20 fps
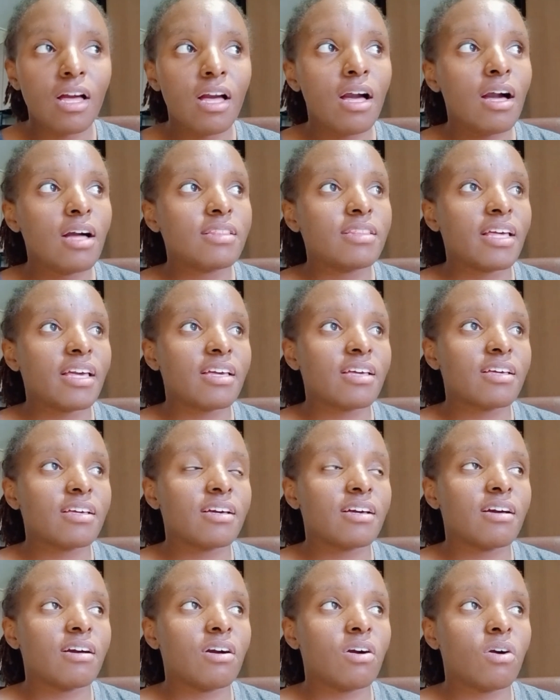Like
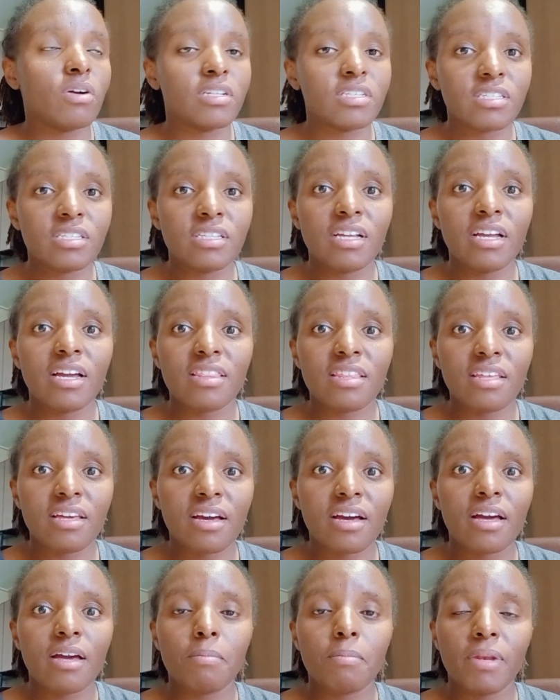honestly, I
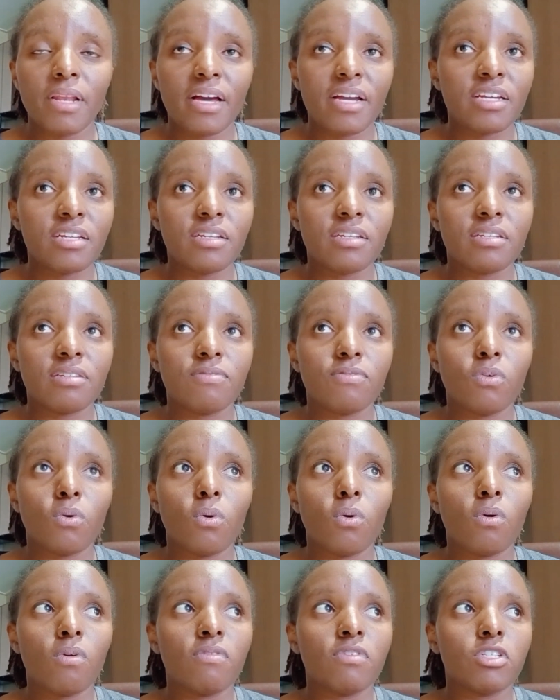think I applied for
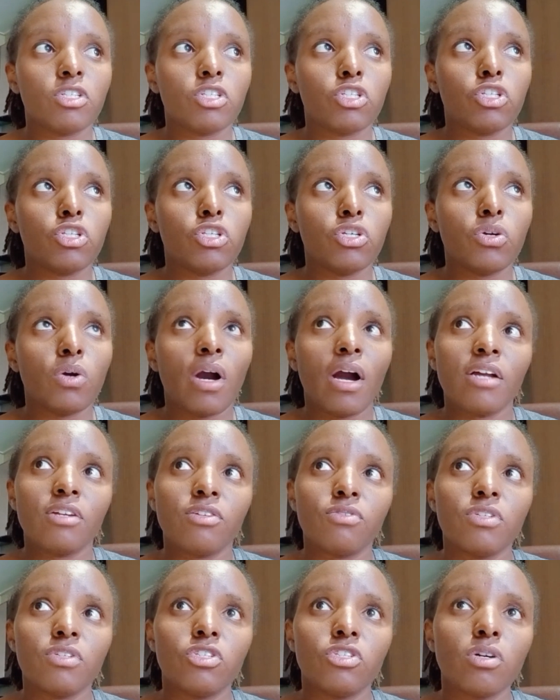over
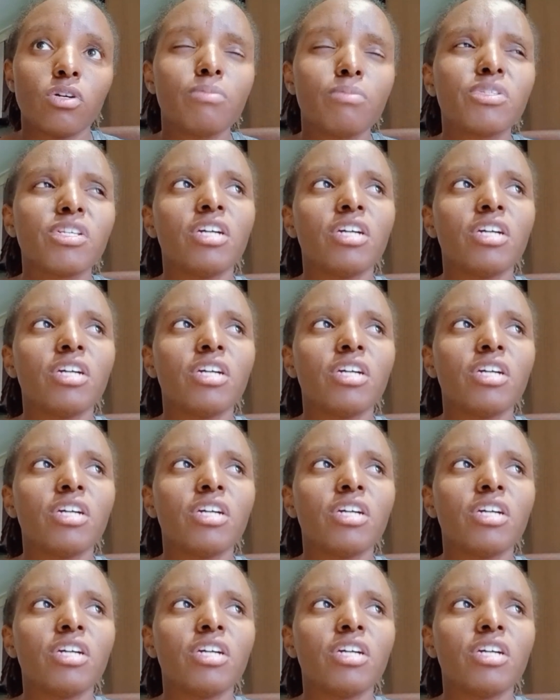200 jobs.